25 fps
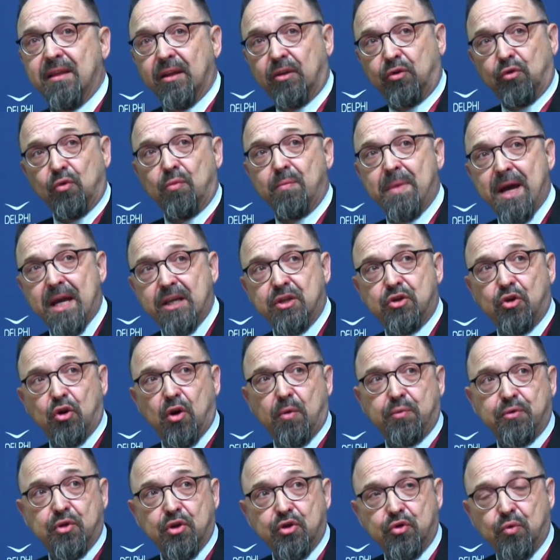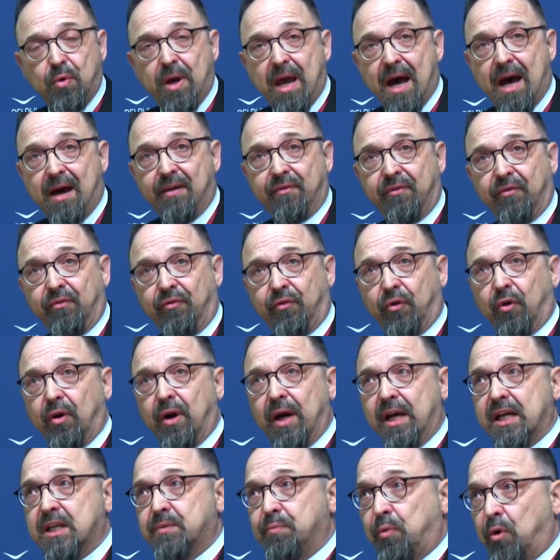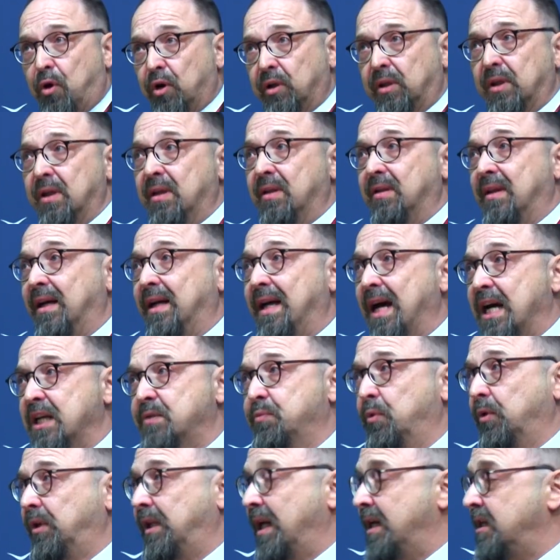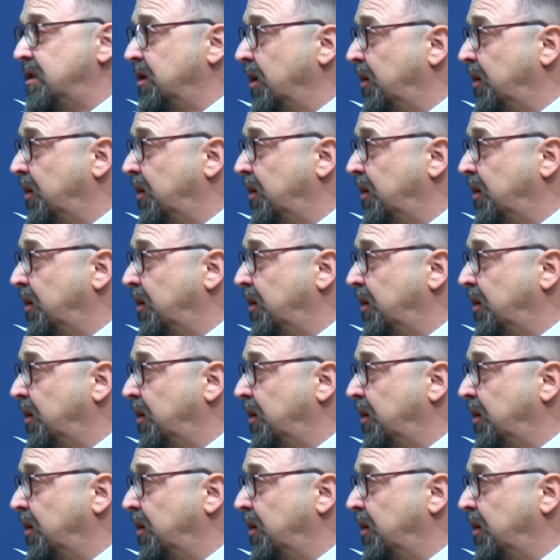major options we have for exporting the gas potential of the